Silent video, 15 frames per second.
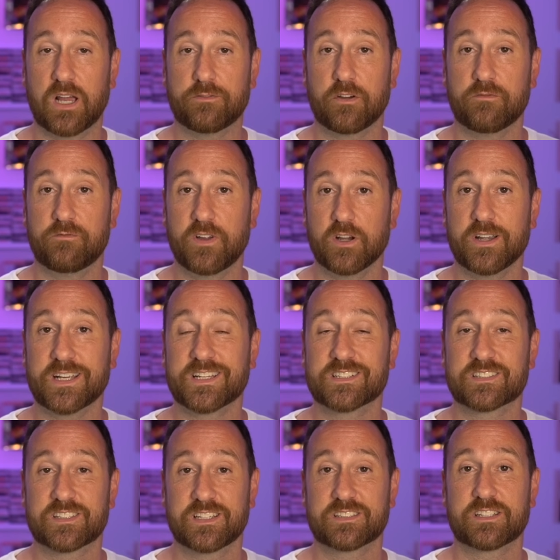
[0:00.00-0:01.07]
have a very
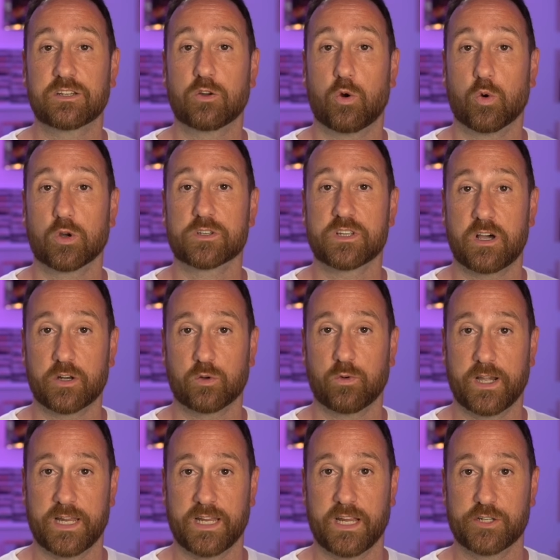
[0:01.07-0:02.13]
consistent horizontal
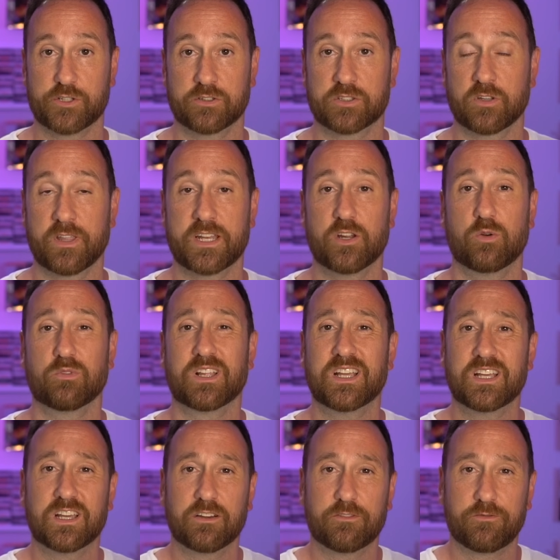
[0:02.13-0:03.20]
radiation, so they don't
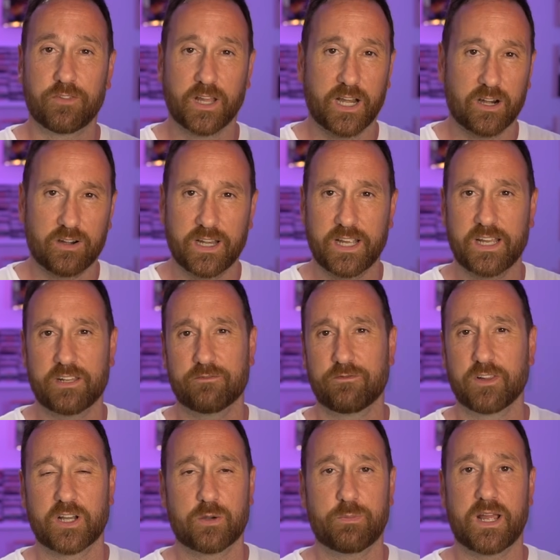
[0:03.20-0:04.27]
flare in and
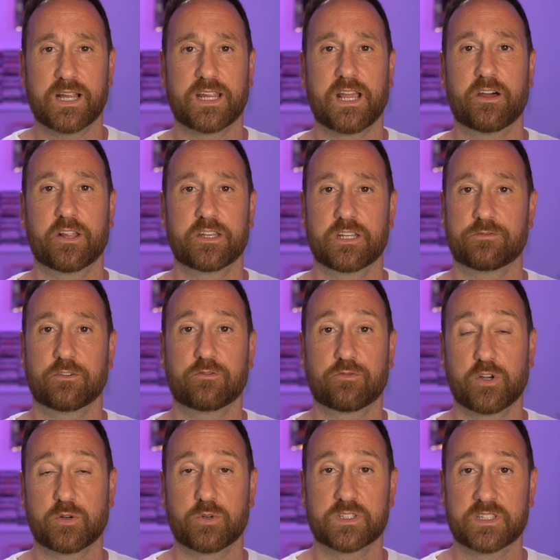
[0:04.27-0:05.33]
flare back out at different
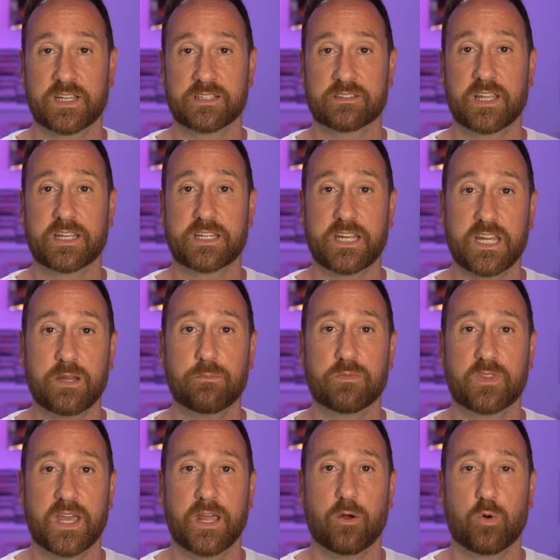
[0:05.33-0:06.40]
frequencies. They keep
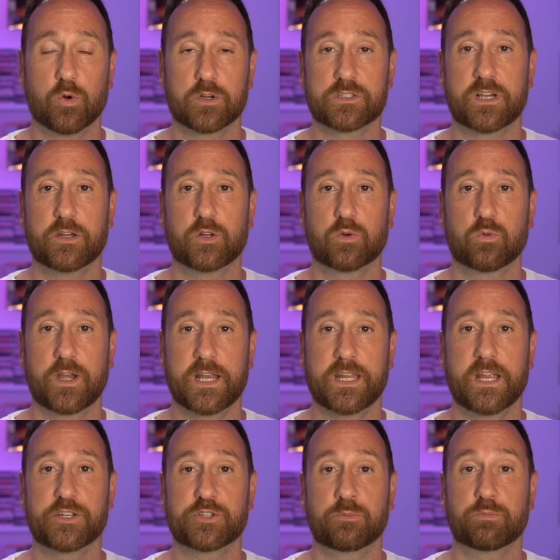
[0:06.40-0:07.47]
that horizontal
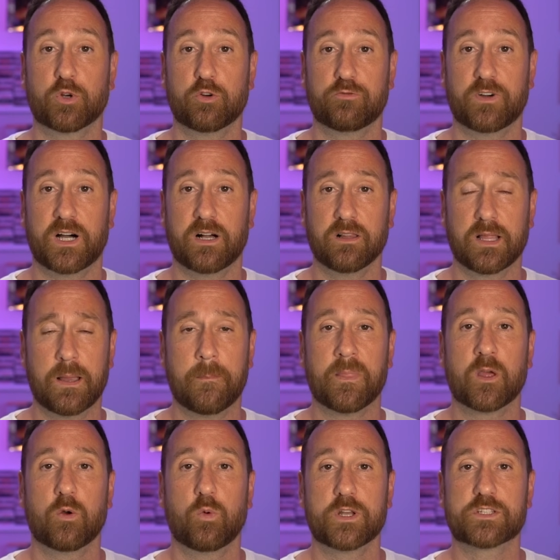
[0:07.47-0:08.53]
radiation profile
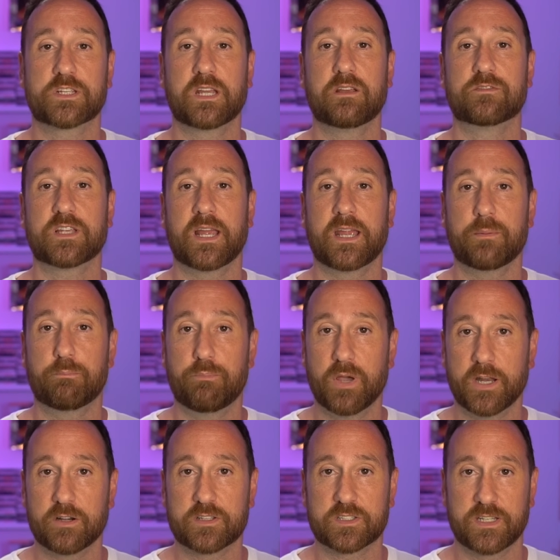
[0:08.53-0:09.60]
which gives a
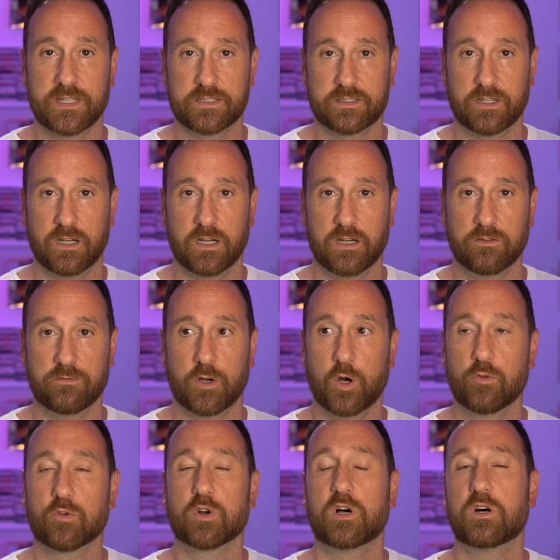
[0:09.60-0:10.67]
better sense of
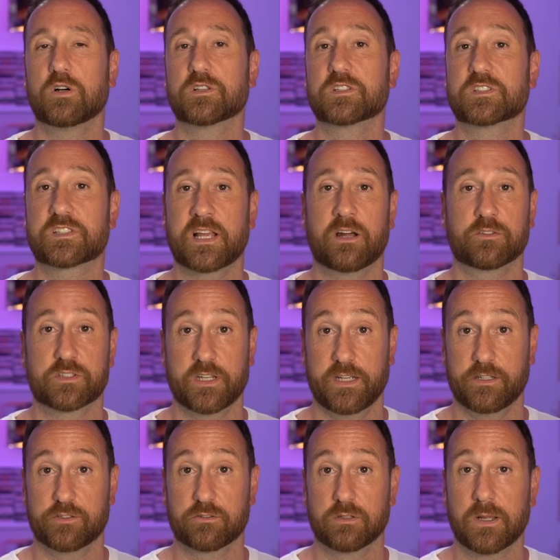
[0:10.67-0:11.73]
overall
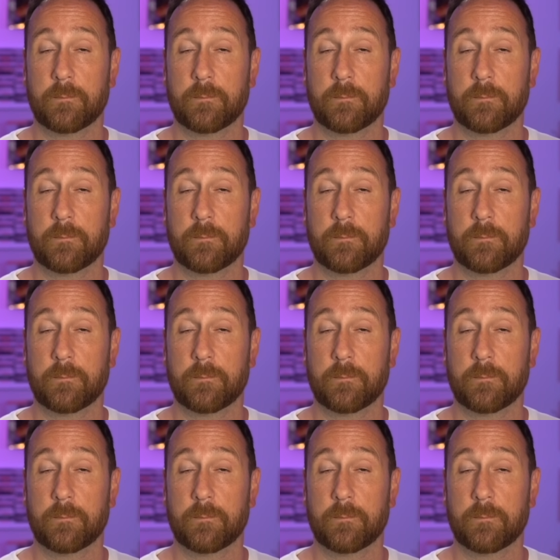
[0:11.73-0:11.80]
soundstage.